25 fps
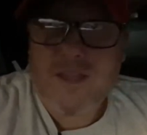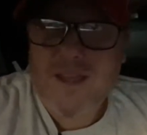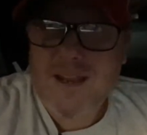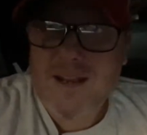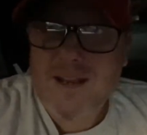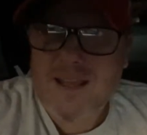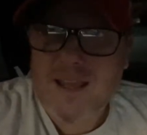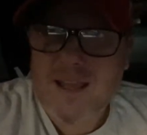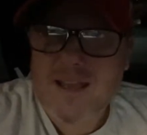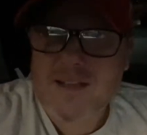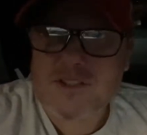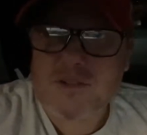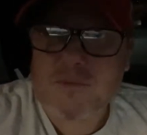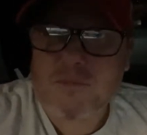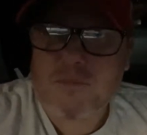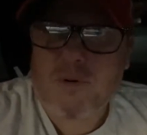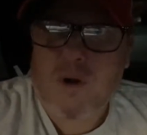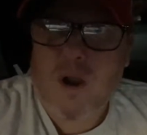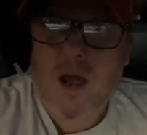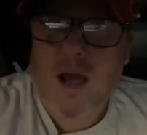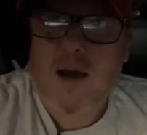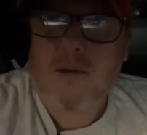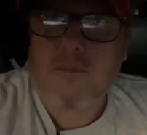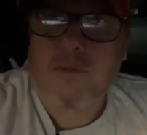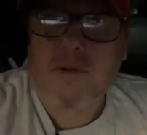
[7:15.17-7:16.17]
then he has a
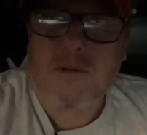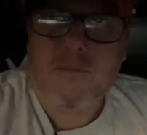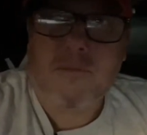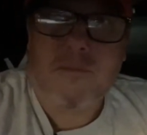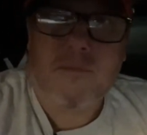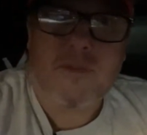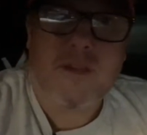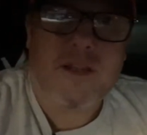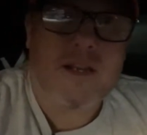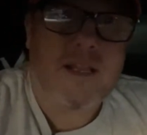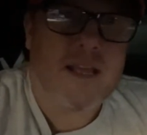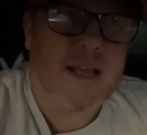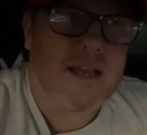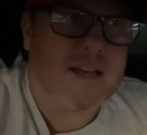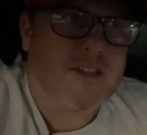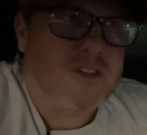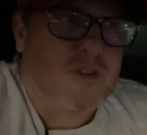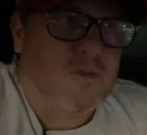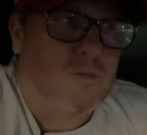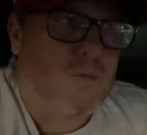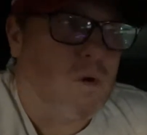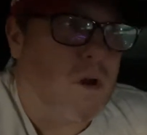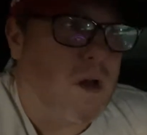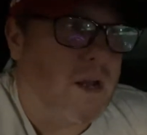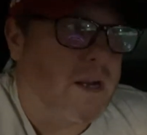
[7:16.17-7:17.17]
problem. Then he has
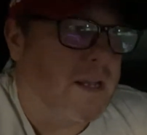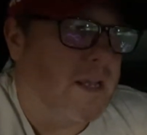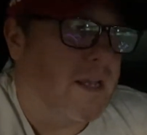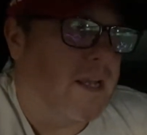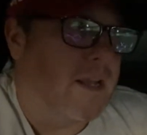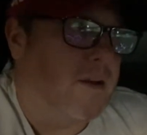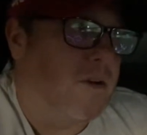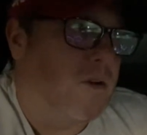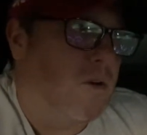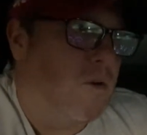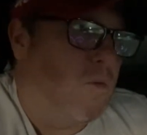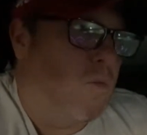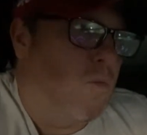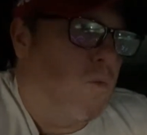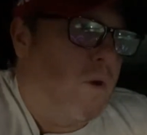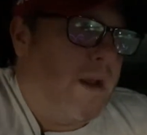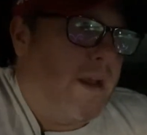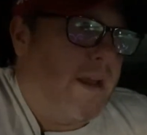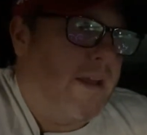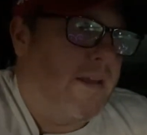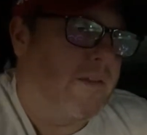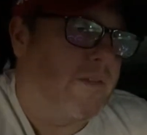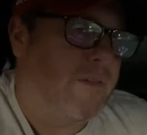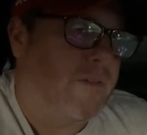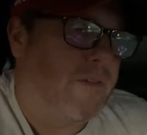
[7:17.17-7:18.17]
a run-in
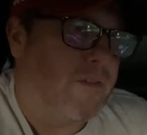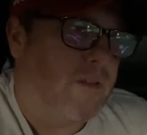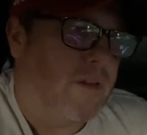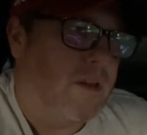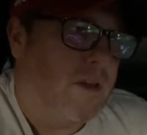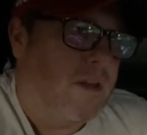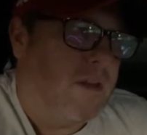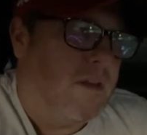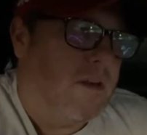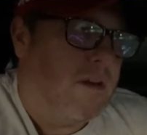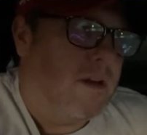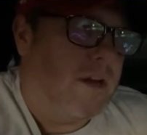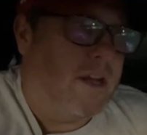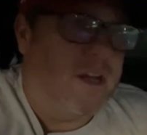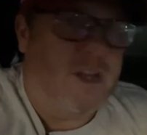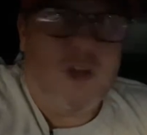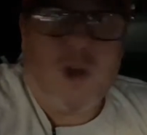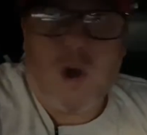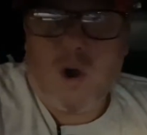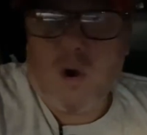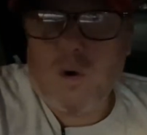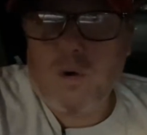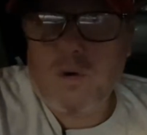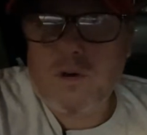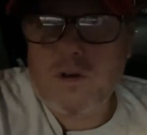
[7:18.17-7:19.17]
with an
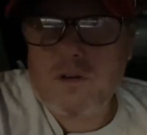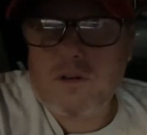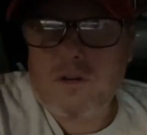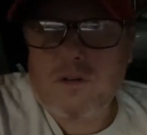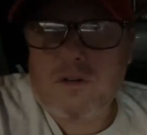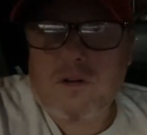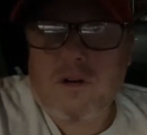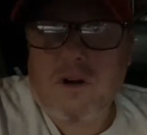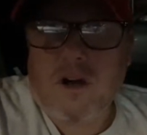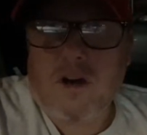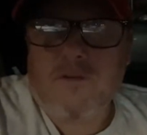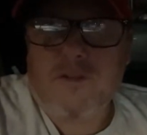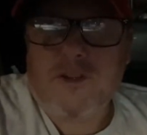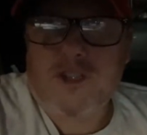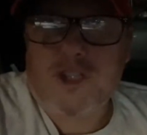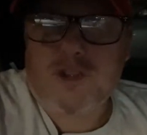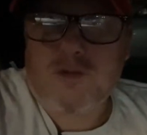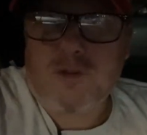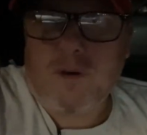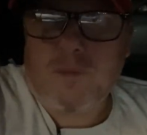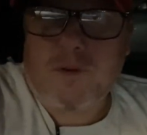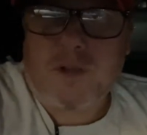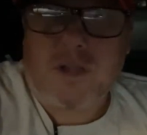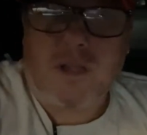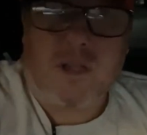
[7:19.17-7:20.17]
owner of a
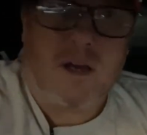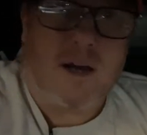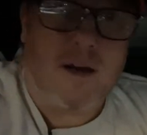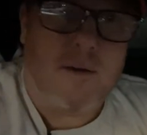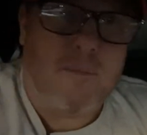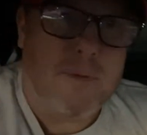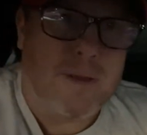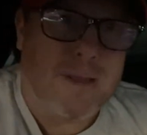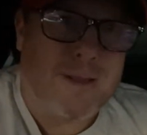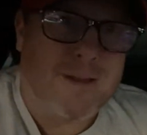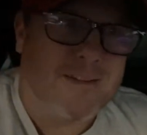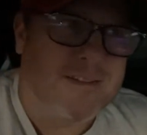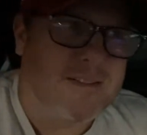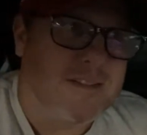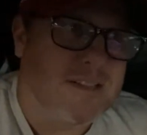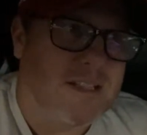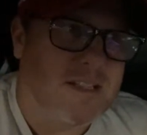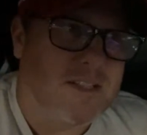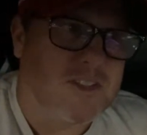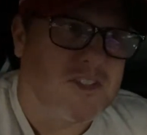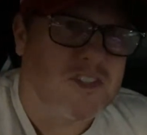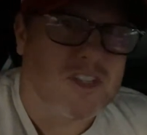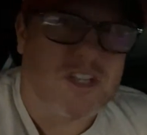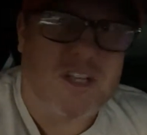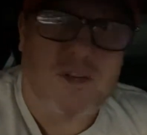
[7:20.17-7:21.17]
strip club in
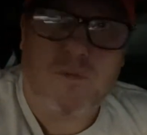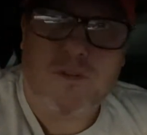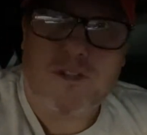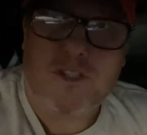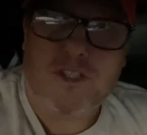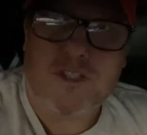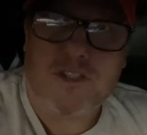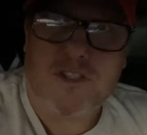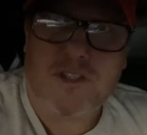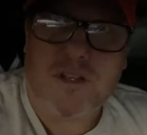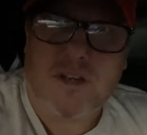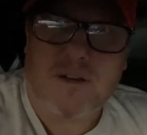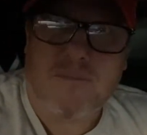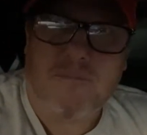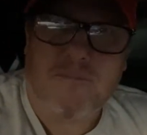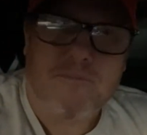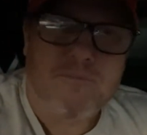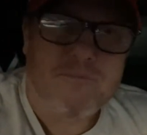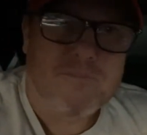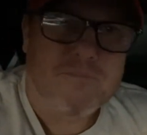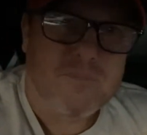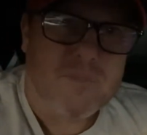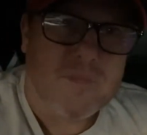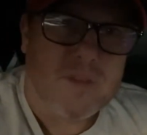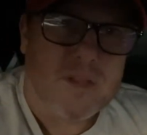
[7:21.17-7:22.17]
D.C., which is a
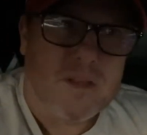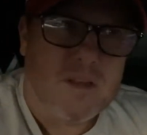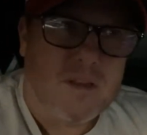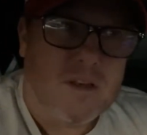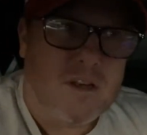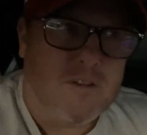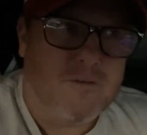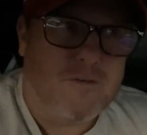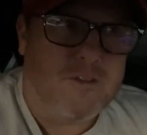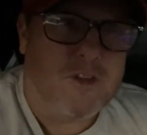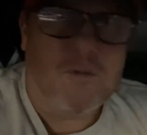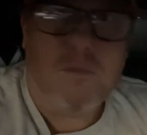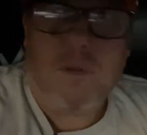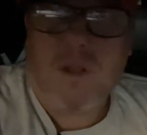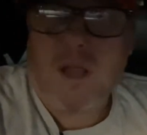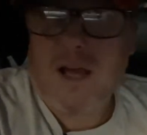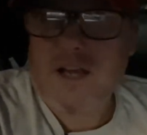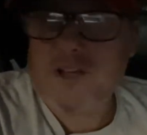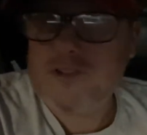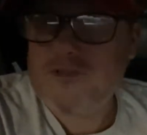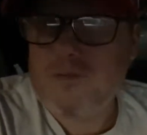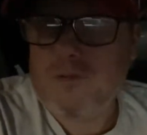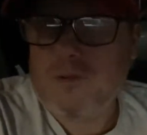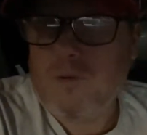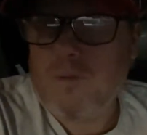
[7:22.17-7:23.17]
few
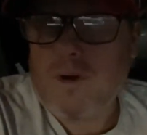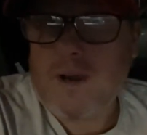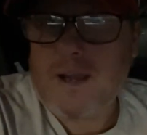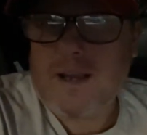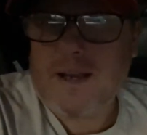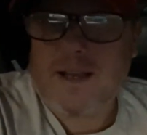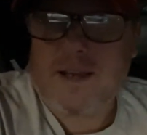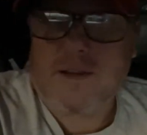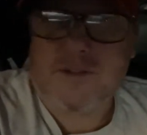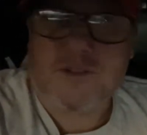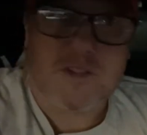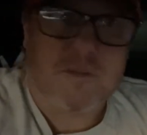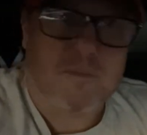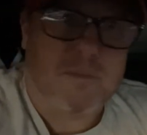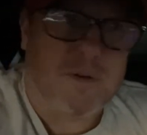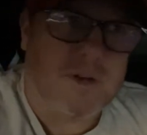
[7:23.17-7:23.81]
blocks from the White House,